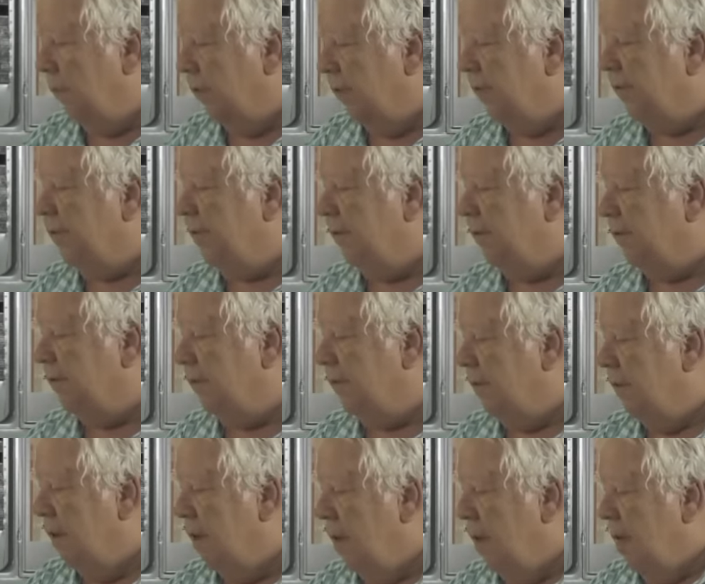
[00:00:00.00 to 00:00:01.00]
This
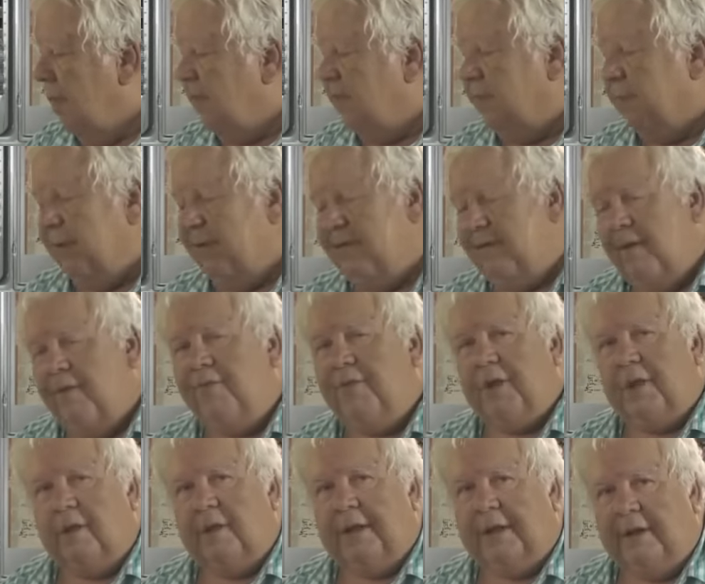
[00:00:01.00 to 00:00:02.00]
is
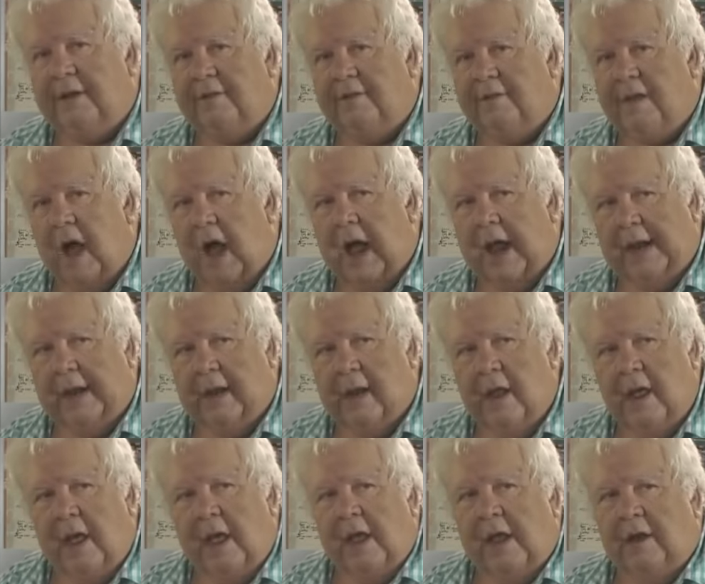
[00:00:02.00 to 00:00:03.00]
specifically designed
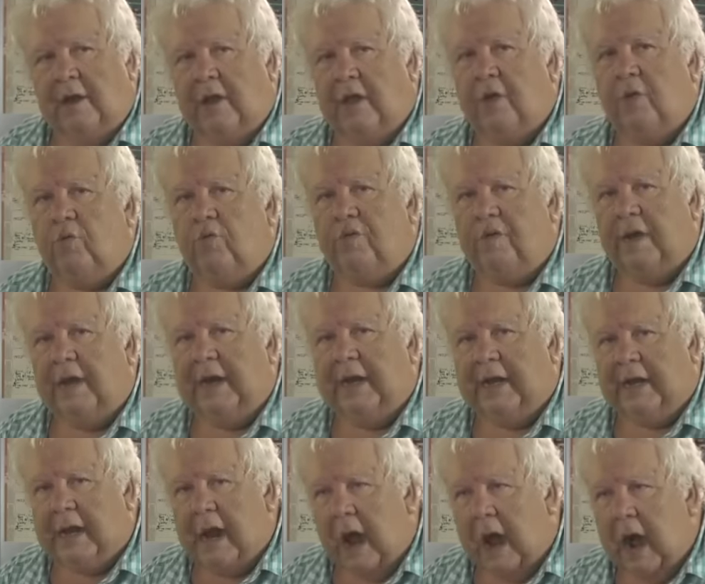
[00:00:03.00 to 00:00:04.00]
to use an
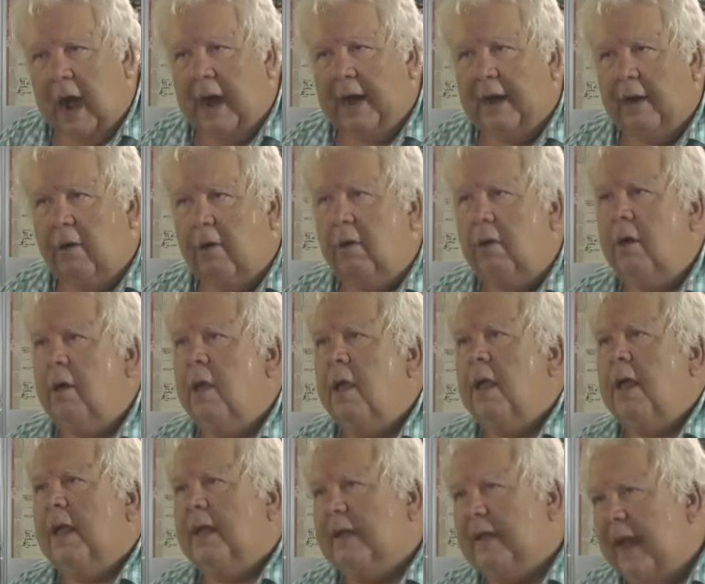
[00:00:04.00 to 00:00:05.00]
entire
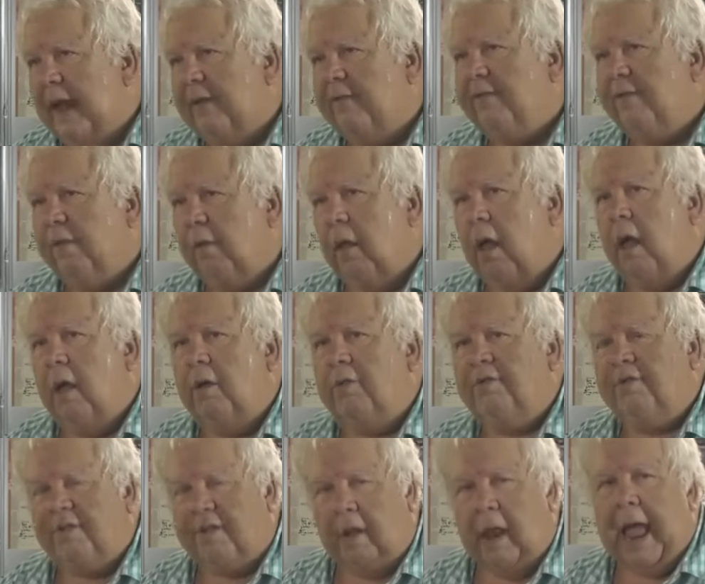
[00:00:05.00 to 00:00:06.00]
Tesla
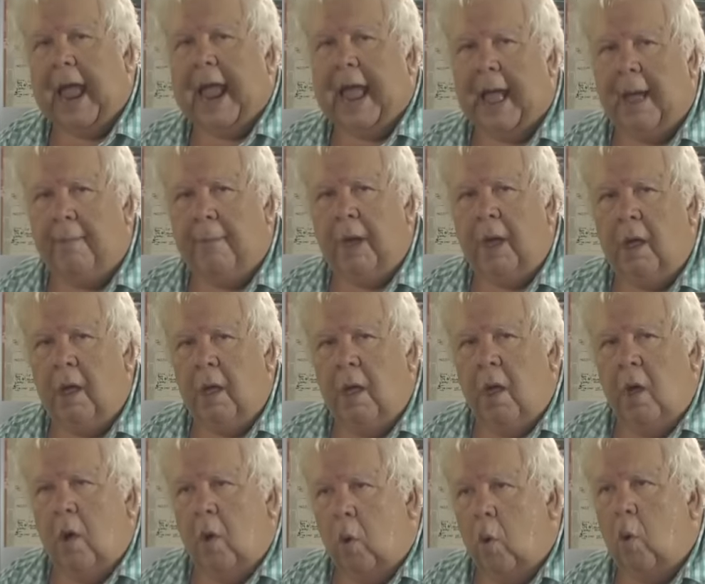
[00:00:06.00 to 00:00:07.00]
slab
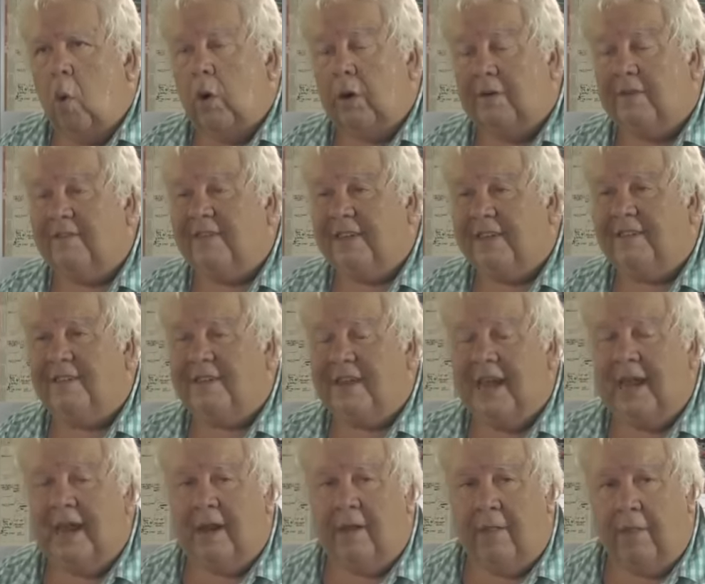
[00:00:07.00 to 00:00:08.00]
or
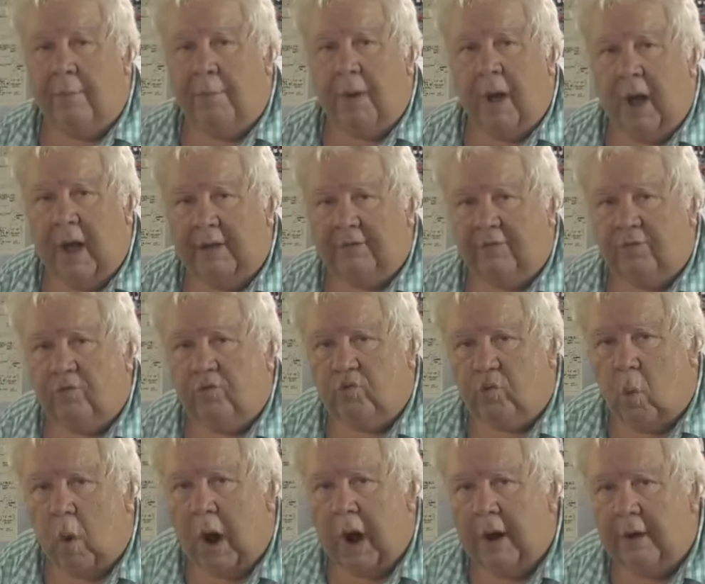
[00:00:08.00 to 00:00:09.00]
16 of the modules
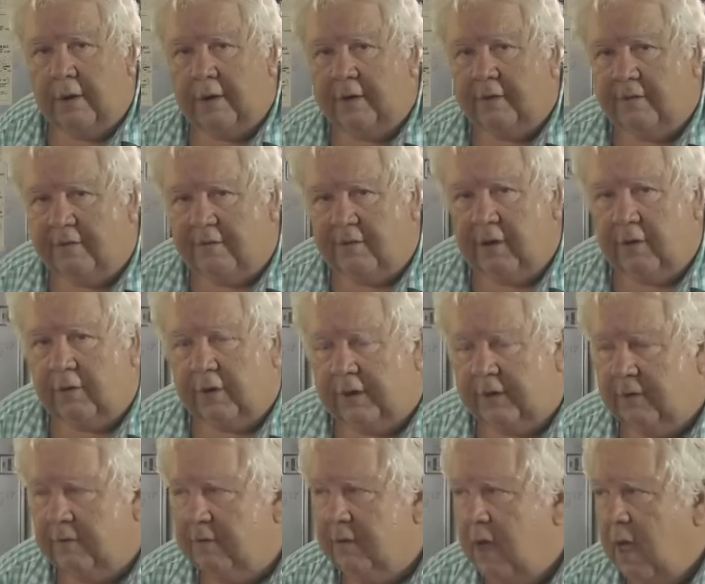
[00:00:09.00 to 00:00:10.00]
wired in
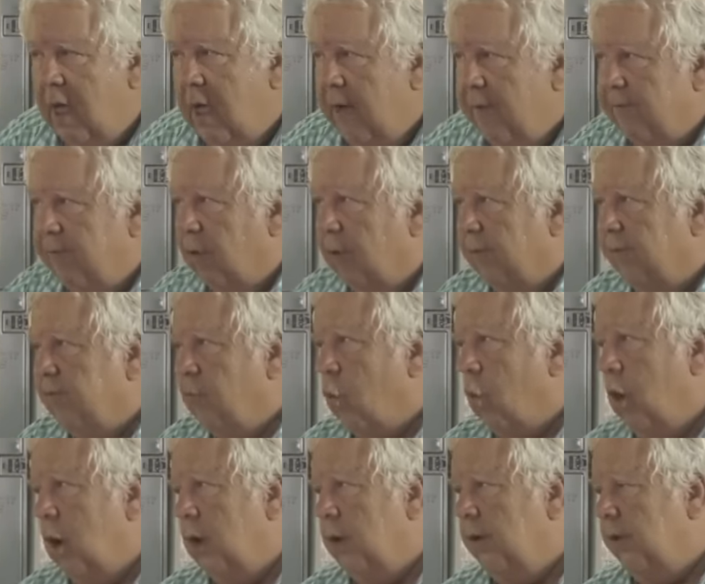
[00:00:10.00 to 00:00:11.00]
series for
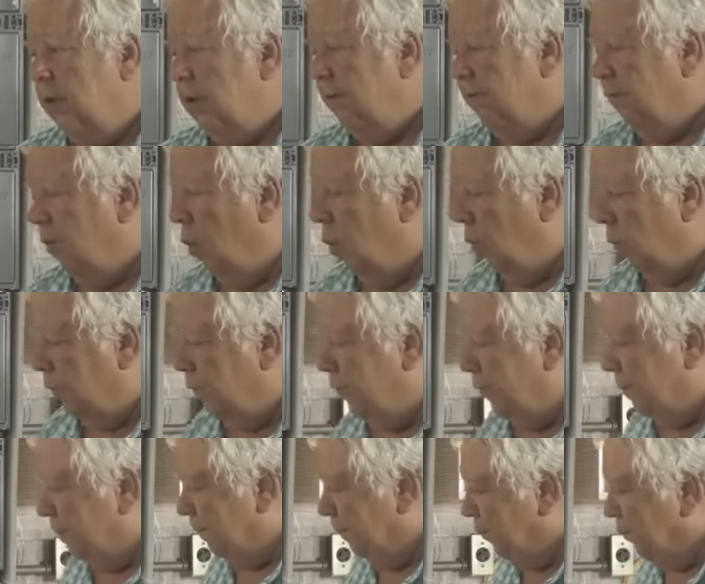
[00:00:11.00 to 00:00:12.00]
400
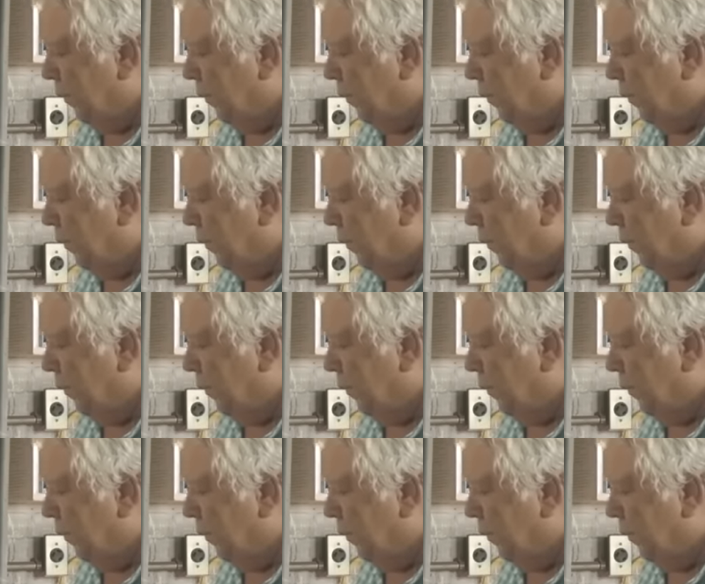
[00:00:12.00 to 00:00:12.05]
volts.